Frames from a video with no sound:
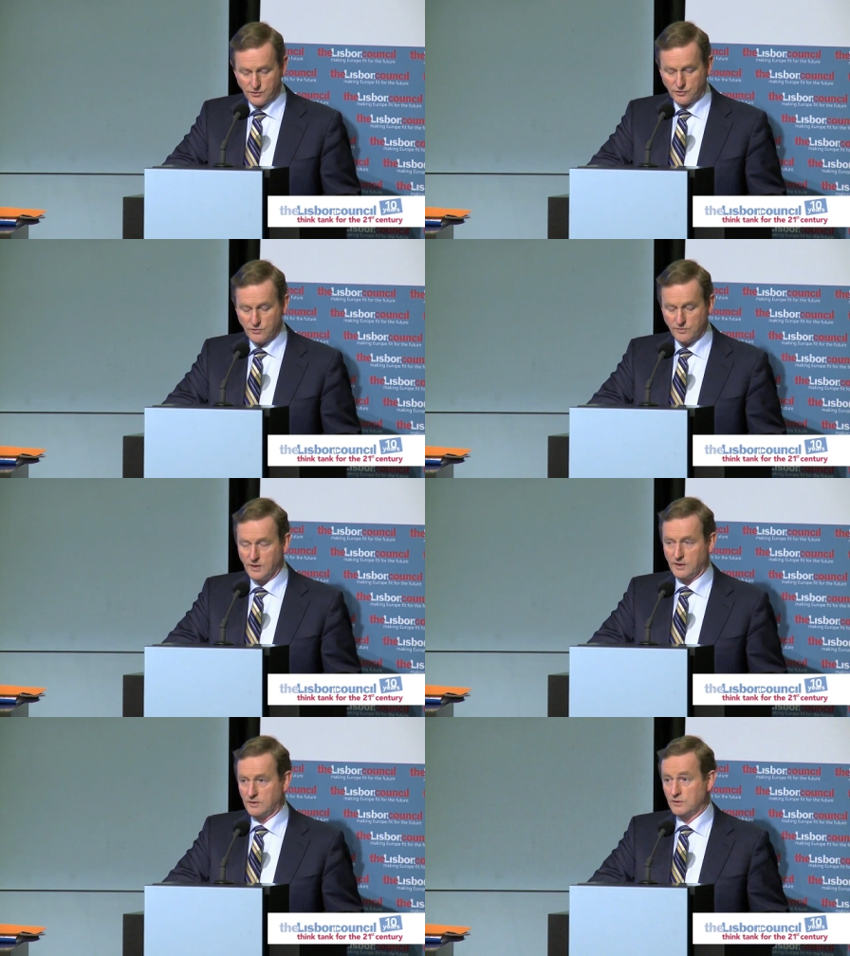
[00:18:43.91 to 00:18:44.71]
2
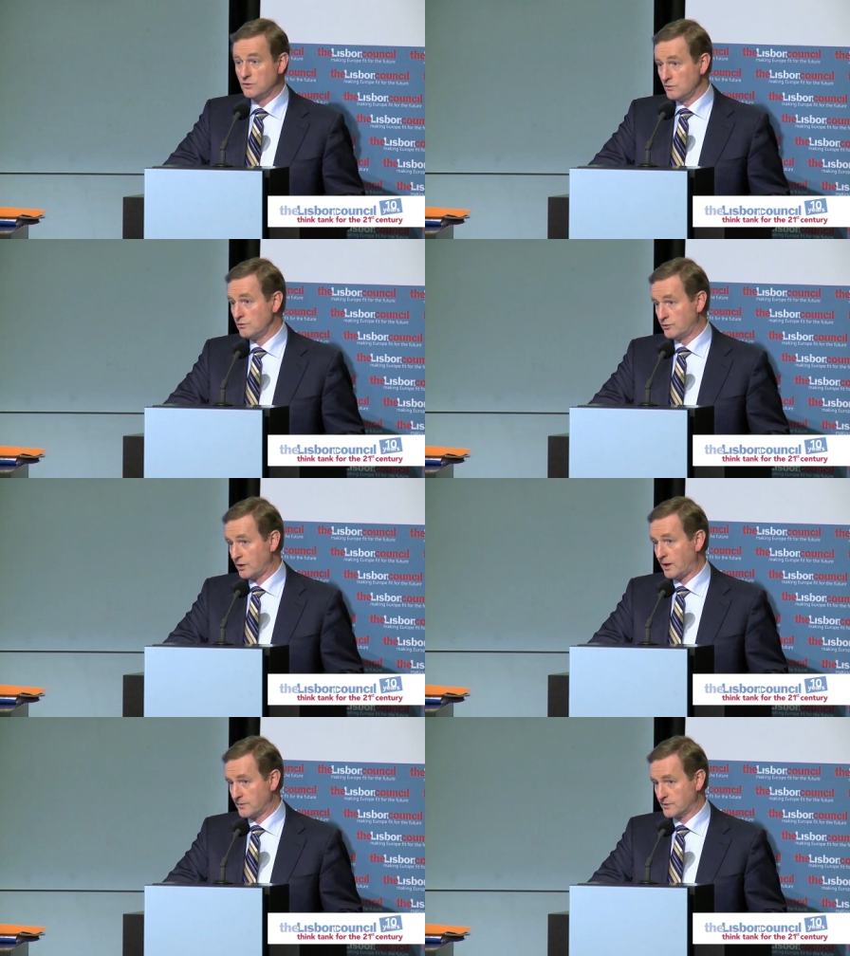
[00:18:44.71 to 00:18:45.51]
million new
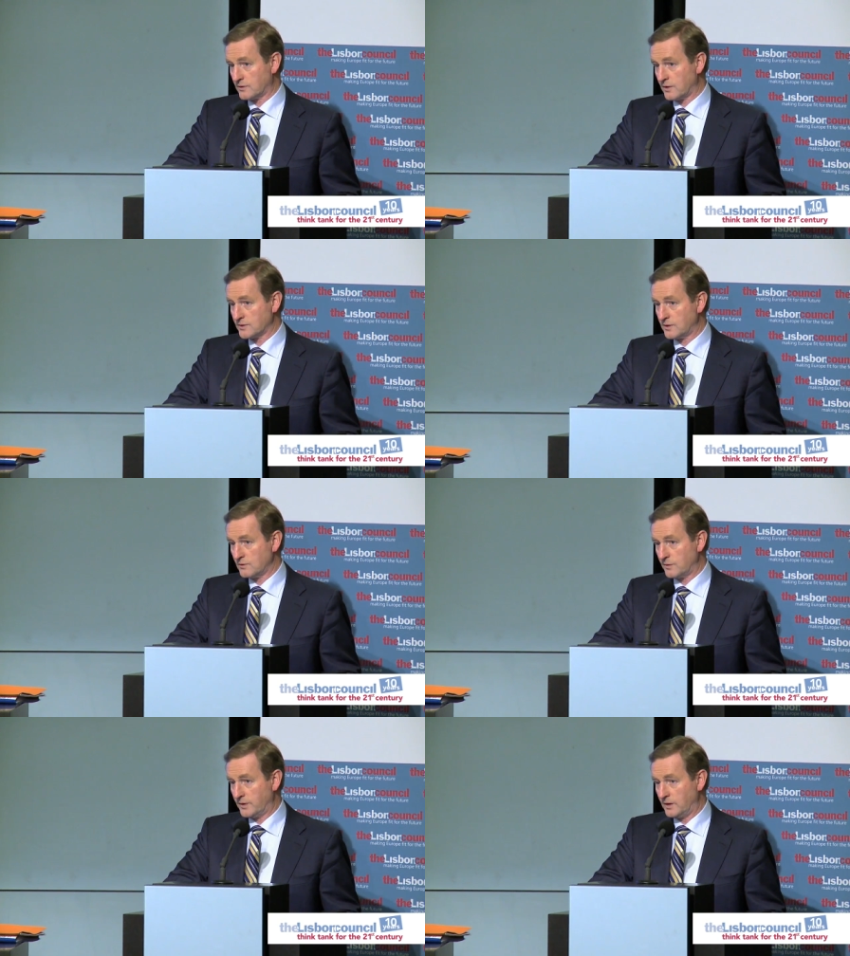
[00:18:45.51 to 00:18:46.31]
jobs across the
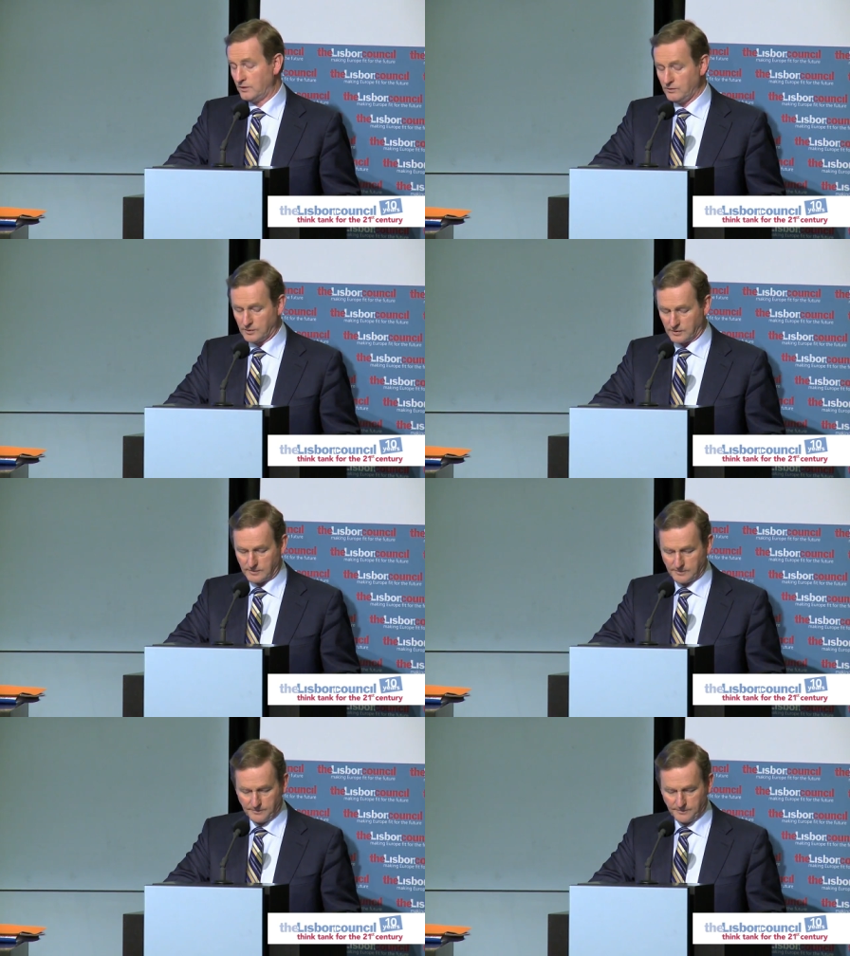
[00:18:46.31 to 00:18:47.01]
European Union.